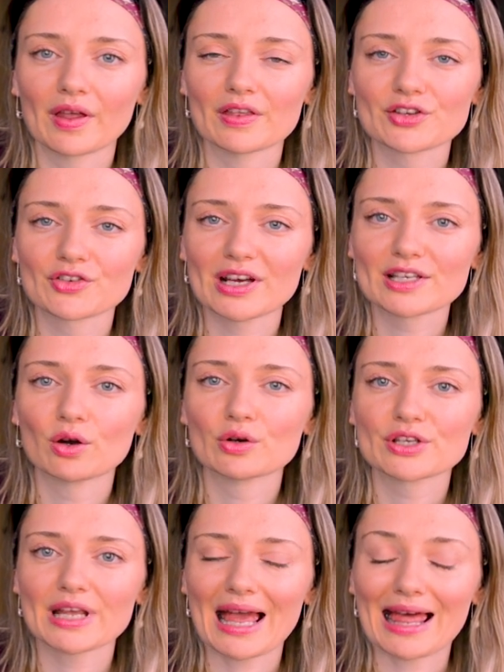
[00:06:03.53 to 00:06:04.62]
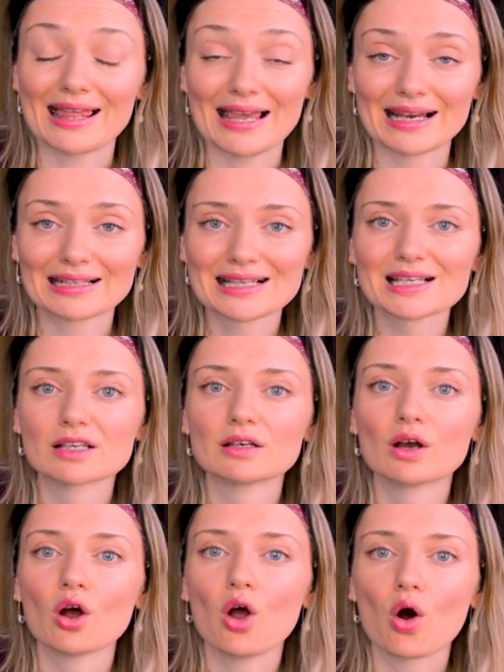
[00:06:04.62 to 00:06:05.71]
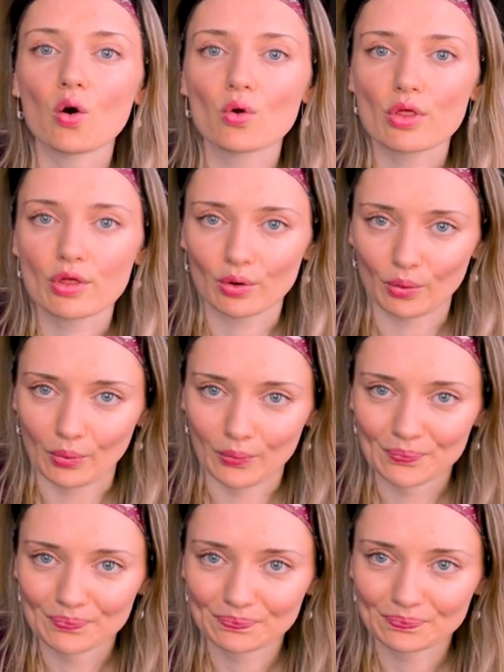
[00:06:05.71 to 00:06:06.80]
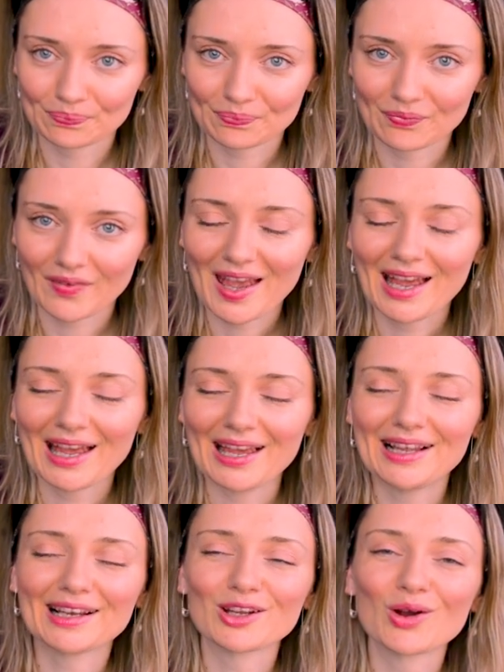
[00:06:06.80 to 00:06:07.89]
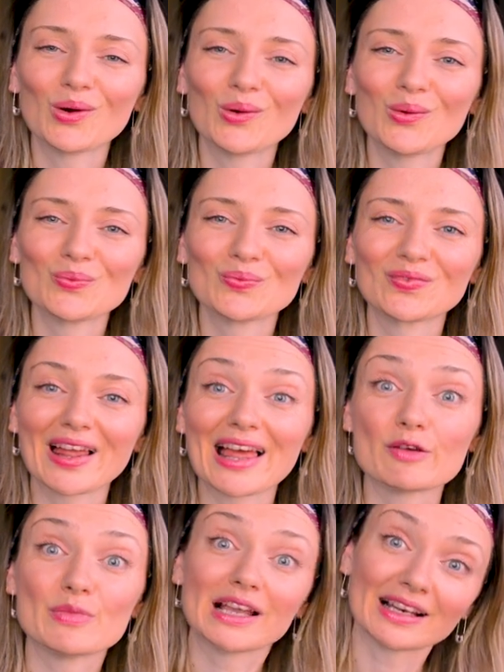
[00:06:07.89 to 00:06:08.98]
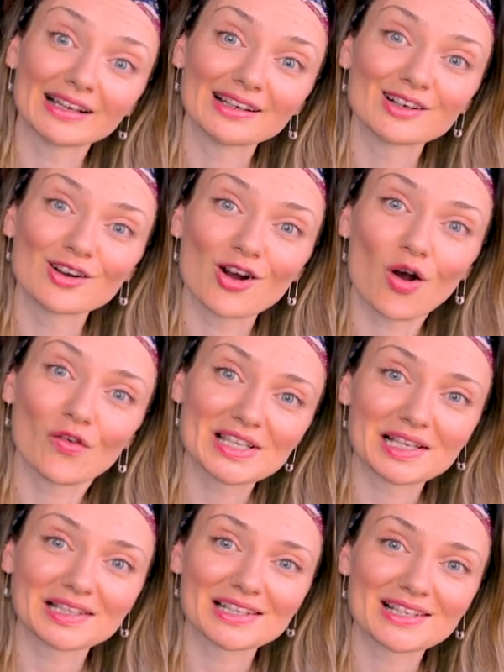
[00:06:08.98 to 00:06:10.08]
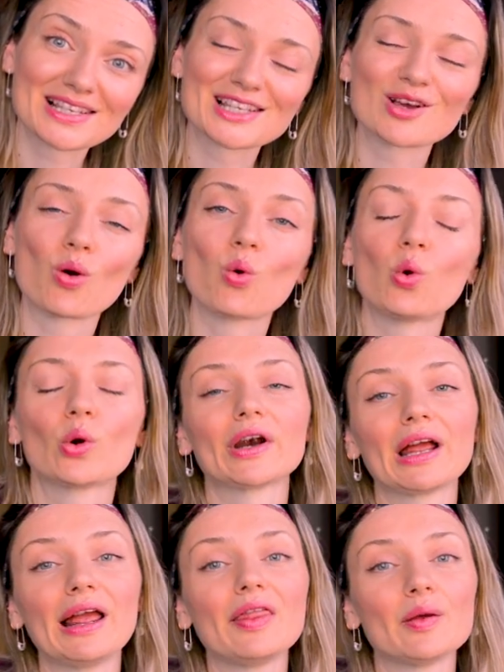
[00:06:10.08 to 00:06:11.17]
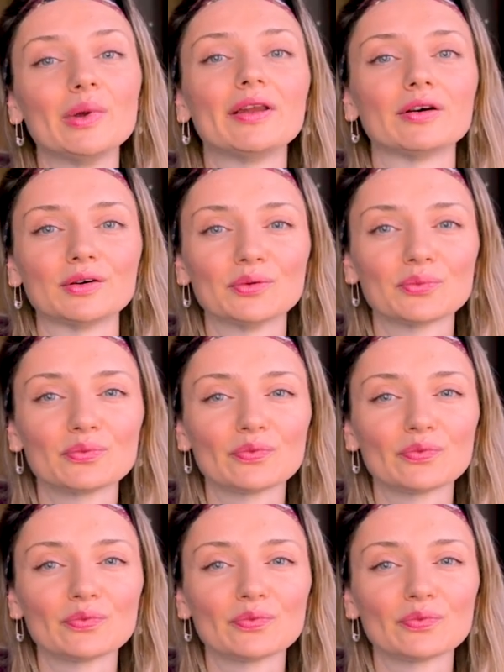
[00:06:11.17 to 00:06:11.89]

The stress goes at the end, although. It can go at the beginning of a sentence or in the middle.